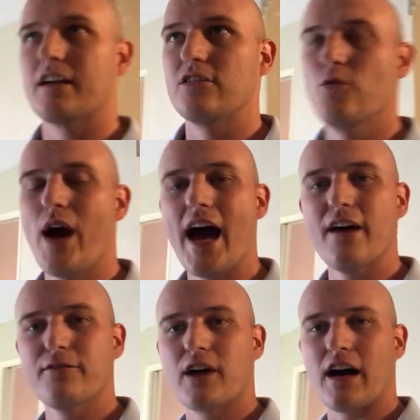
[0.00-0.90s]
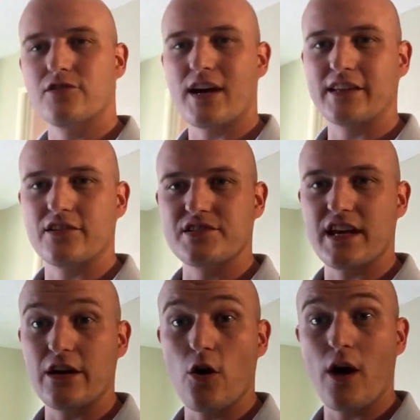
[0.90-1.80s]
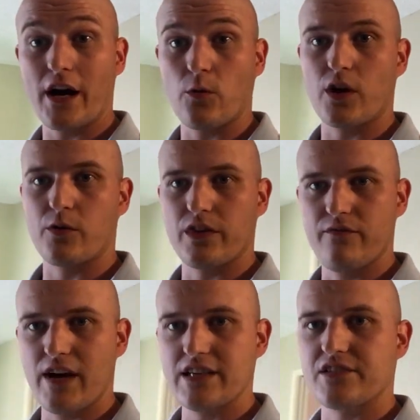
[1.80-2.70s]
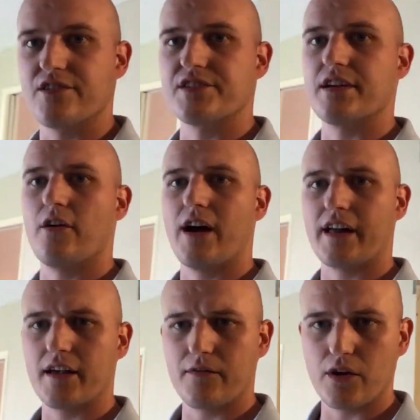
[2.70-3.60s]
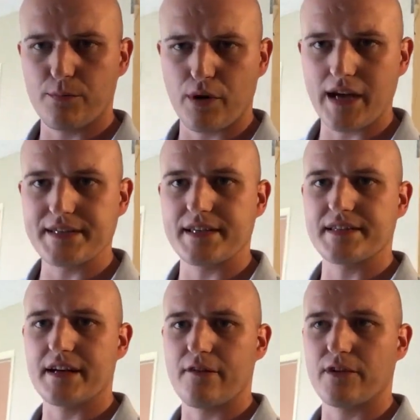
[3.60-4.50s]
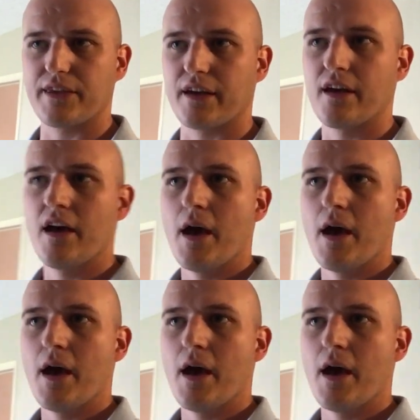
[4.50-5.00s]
you have contractors that know how to work with investors and know how to give good prices and everything,